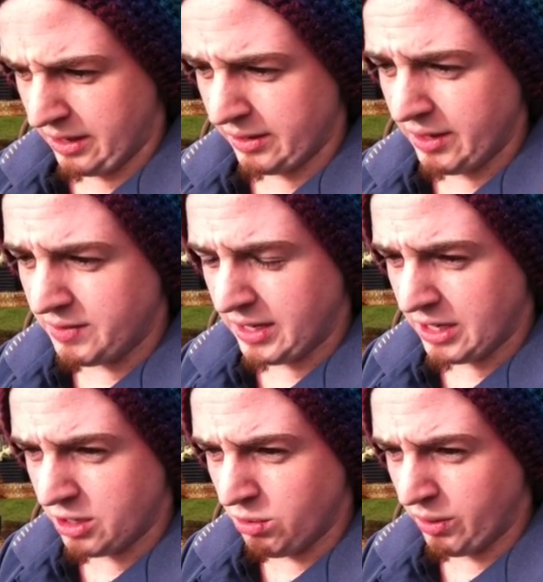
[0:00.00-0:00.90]
only have to
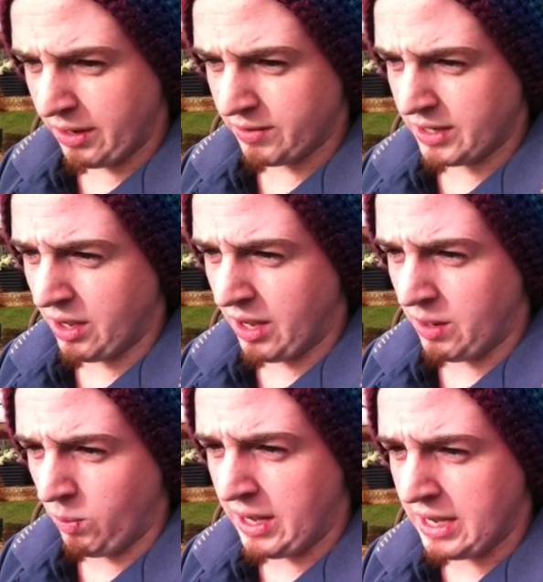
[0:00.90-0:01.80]
get a new one every
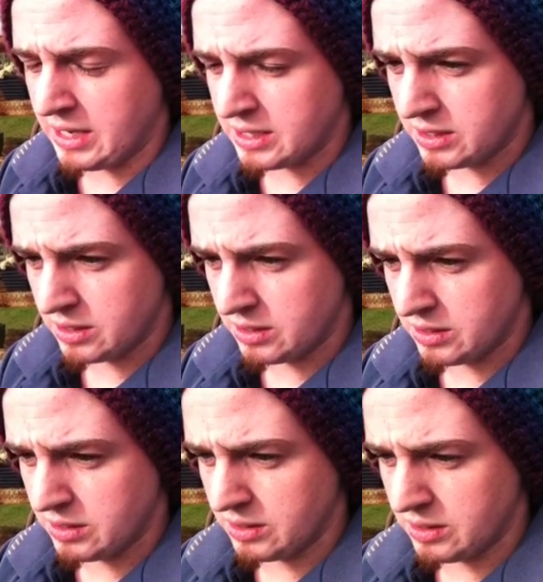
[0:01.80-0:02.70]
9 weeks,
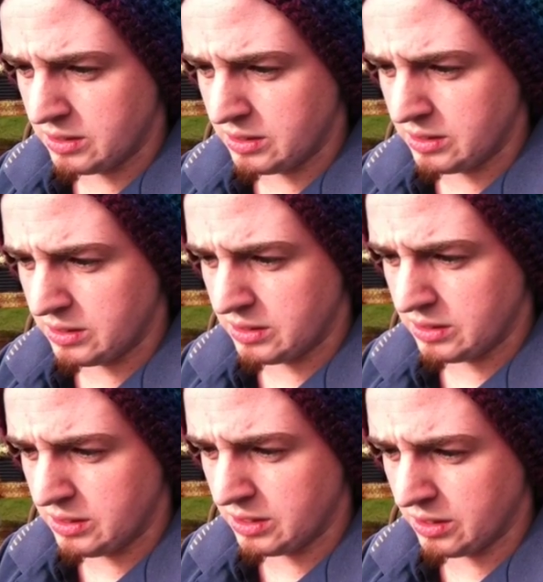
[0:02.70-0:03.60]

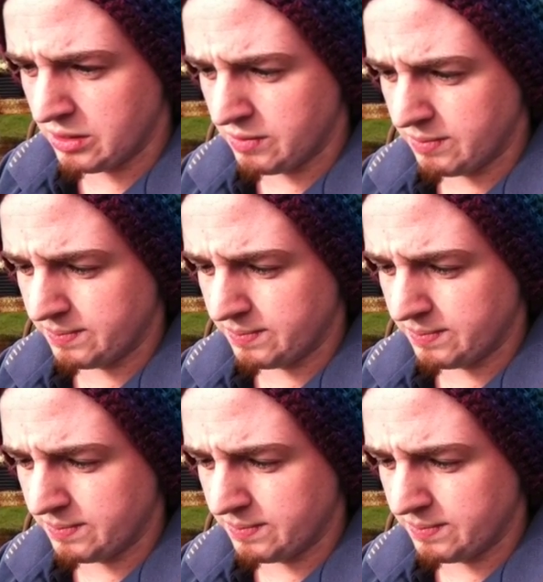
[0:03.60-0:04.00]
you know.